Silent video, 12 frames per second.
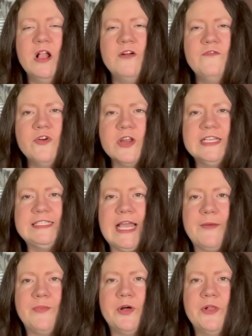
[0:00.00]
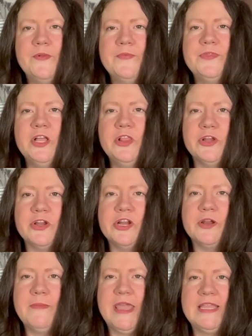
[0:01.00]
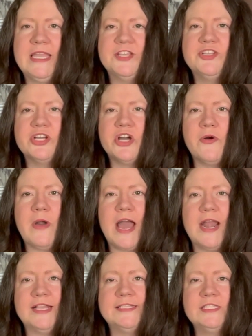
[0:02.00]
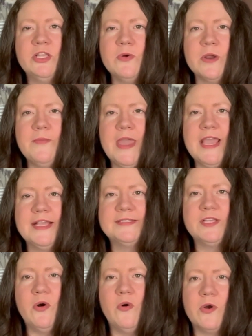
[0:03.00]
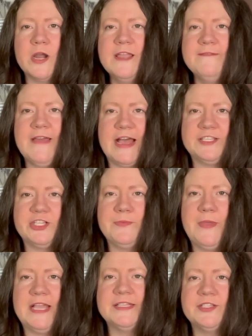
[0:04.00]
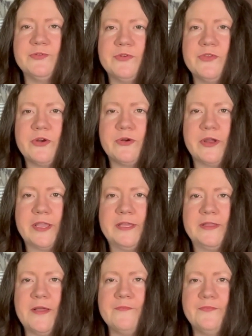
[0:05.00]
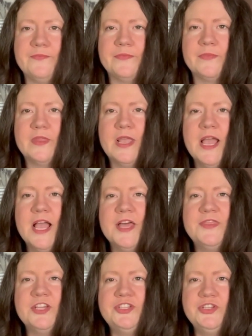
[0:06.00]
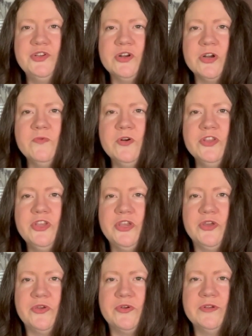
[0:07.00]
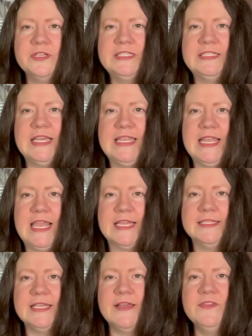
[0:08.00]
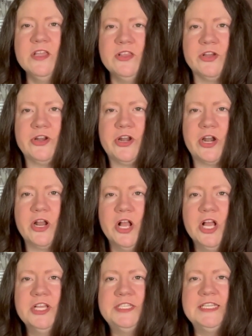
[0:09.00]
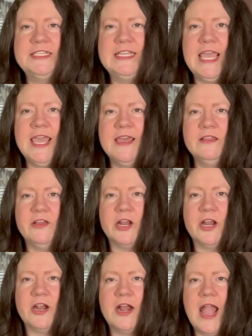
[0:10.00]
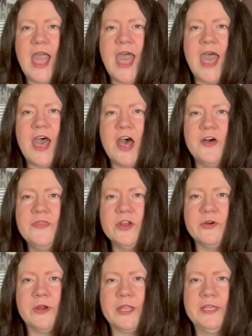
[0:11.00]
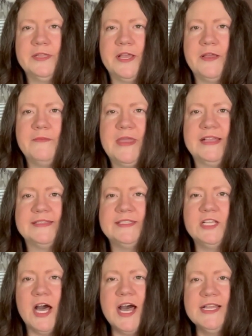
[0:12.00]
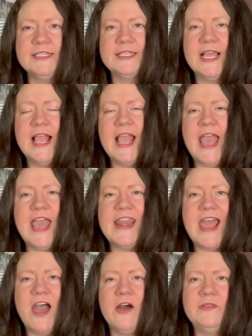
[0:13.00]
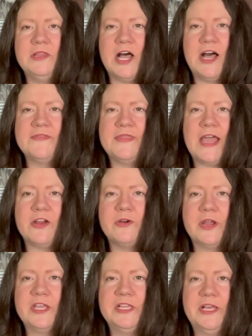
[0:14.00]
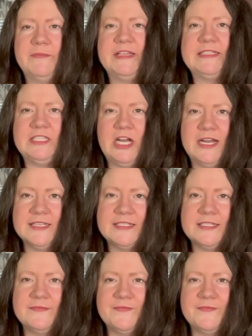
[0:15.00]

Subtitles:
For example, the learner may need to go at a slower pace or a faster pace through the curriculum. The tutor will use the needs of the learner to tailor how the curriculum is taught and how long that curriculum is taught.